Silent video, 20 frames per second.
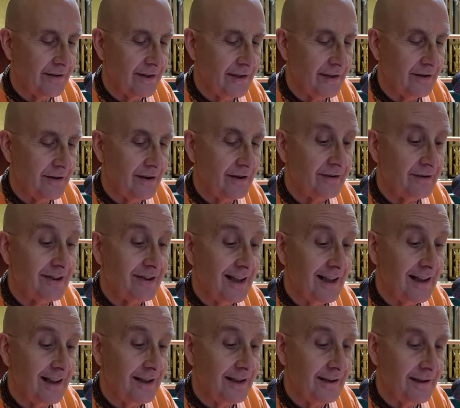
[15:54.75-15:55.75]
the
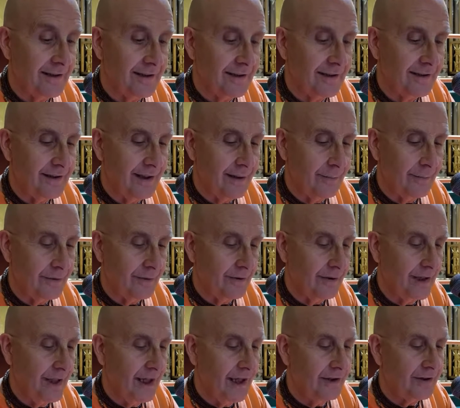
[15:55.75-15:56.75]
archa in the temple
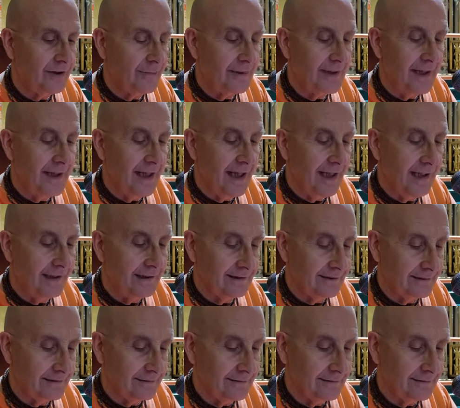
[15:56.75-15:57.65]
to be an idol.